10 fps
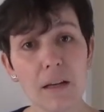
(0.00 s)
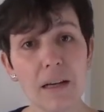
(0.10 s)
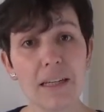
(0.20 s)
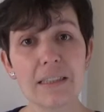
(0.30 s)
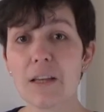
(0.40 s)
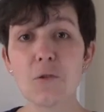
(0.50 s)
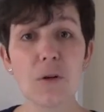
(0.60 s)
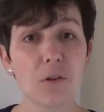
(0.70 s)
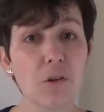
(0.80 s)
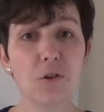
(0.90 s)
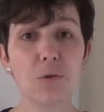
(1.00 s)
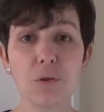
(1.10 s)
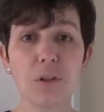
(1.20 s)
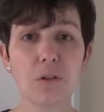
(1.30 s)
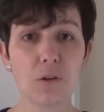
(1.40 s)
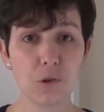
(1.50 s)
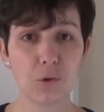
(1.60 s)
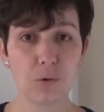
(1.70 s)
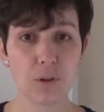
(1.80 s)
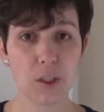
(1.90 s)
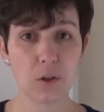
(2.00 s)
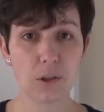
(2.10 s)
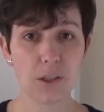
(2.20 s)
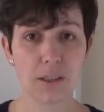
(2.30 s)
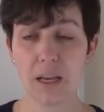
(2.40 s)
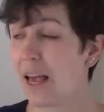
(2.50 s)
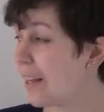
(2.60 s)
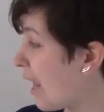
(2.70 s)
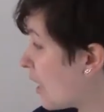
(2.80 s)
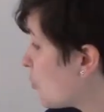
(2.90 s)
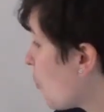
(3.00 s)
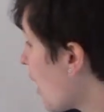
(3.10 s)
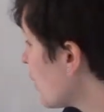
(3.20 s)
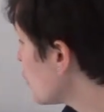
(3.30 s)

is that you are not using all your resources. That's why